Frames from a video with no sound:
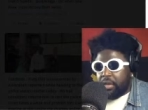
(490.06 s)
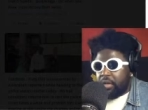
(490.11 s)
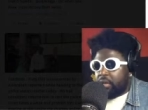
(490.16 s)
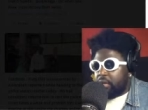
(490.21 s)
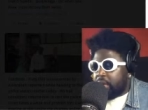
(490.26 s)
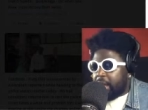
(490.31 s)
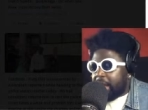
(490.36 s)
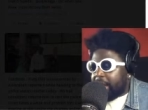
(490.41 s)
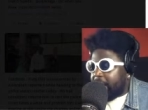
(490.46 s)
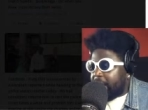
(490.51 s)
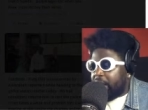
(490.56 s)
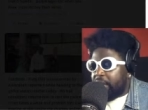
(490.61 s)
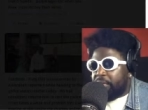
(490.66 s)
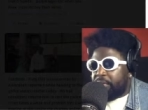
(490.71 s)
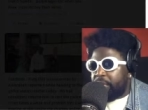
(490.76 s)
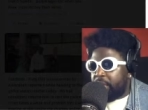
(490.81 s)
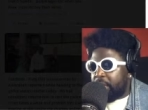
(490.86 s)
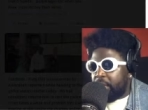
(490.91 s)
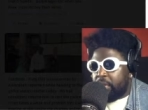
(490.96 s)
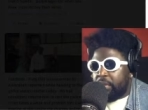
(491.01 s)
that kind of
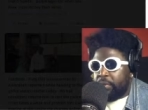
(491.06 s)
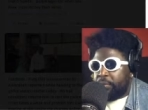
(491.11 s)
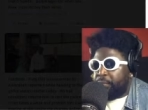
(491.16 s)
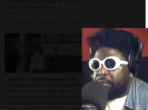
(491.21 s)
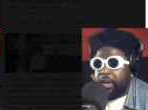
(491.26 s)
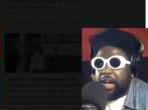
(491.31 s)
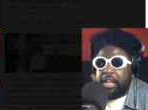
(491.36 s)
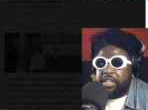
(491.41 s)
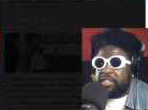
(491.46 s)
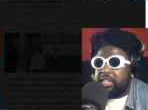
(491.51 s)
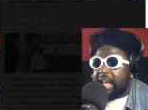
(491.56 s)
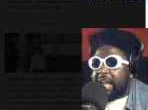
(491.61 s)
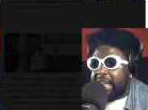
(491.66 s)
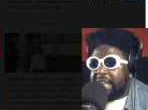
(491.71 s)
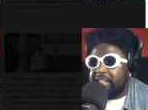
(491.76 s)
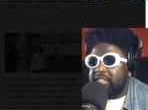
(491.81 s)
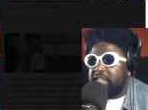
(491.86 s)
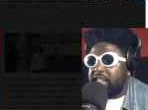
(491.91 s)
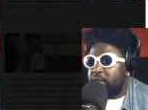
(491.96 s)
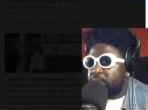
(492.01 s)
the, the first that
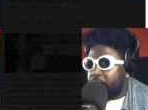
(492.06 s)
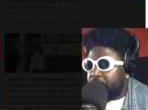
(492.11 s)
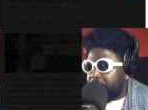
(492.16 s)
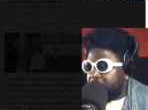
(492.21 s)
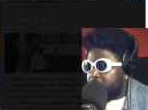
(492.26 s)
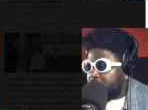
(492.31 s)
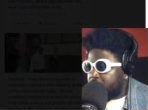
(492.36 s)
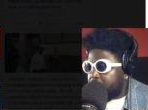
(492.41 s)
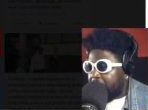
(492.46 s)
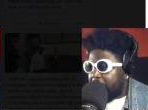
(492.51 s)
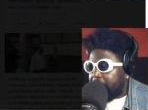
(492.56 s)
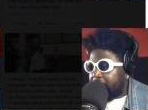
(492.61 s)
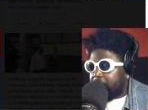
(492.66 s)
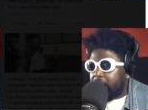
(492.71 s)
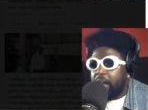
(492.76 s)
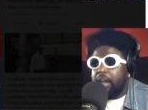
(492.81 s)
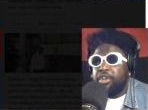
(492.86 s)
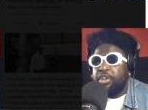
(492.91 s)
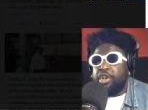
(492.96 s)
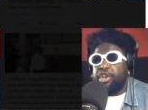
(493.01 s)
exists within the
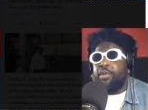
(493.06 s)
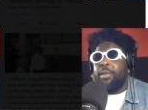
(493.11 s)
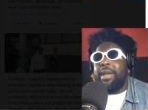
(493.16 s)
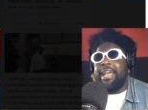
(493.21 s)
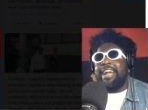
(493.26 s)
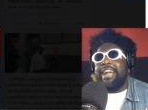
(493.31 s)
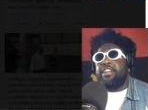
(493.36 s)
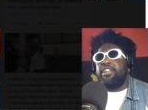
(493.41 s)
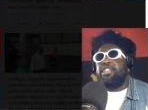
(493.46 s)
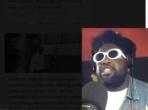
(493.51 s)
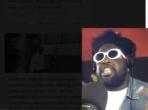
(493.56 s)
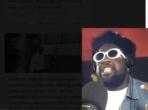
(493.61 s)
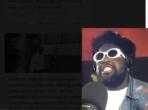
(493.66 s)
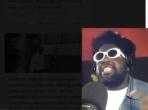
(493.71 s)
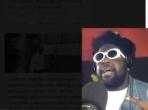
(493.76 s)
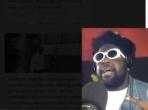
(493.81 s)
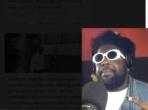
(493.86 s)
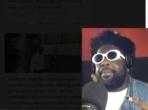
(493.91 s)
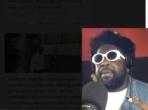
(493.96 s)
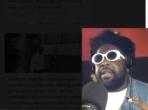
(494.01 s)
only way i could see this
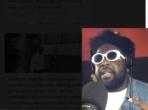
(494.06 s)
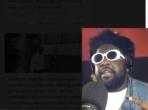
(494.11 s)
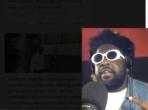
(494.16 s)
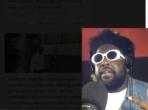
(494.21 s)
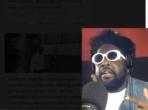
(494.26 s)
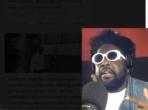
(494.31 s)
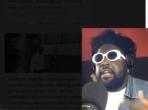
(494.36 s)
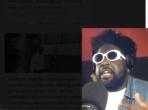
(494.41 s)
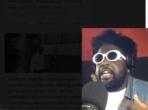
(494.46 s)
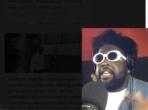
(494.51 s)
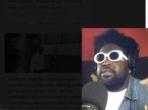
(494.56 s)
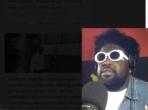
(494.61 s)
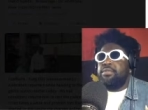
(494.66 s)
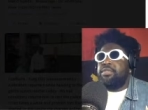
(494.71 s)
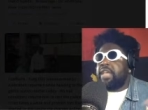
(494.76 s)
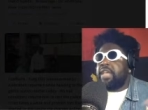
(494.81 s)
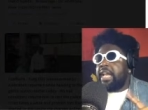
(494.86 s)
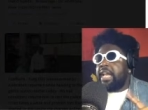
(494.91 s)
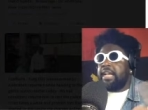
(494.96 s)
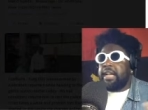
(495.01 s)
happening is with
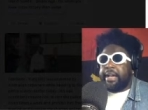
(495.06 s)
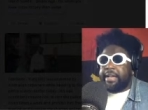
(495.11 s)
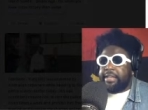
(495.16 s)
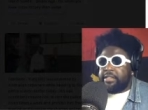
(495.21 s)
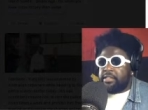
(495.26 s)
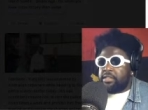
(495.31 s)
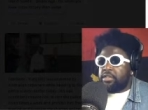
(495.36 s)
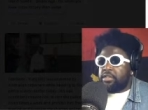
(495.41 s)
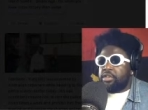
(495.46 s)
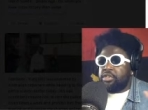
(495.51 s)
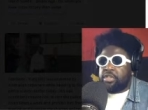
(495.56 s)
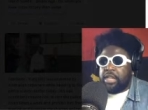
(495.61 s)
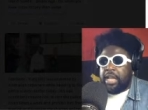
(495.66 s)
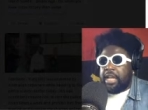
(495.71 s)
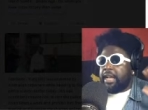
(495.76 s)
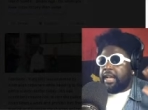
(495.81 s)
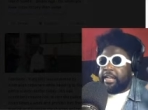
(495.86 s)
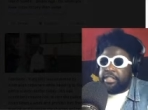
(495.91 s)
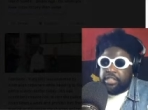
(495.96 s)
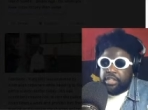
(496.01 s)
gay guys because gay
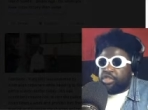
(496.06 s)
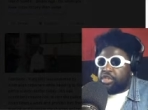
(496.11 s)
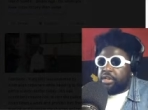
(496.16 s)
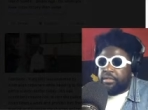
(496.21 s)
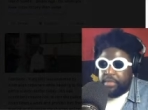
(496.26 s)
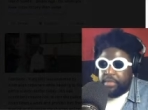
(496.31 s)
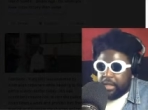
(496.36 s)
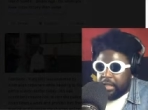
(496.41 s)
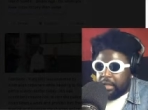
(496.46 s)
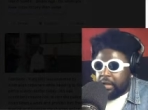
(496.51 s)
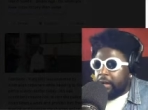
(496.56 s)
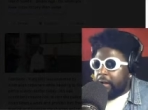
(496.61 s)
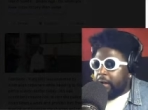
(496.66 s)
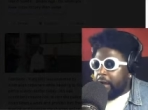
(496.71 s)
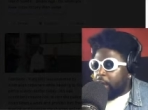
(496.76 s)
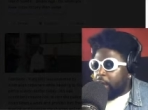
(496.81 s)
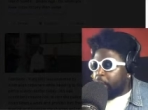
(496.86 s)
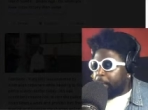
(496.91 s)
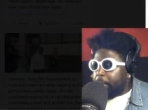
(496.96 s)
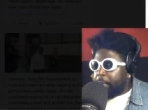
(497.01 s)
guys are generally a
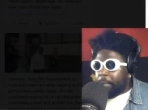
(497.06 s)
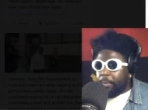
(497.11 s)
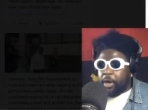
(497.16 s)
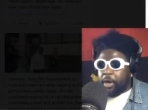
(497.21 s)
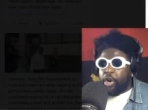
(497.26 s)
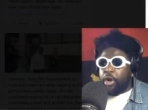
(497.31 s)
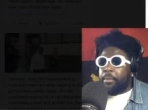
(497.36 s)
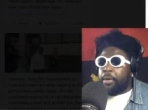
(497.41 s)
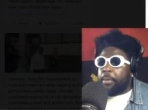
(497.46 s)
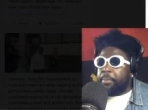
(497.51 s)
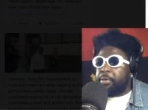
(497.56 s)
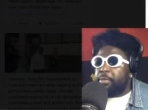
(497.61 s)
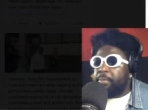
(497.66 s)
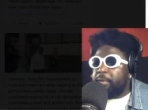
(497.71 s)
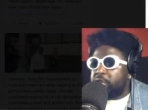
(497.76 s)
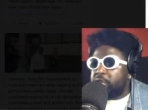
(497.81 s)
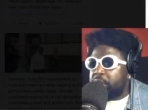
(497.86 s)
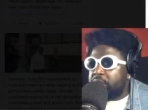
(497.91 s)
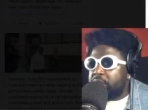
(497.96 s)
little a lot more promiscuous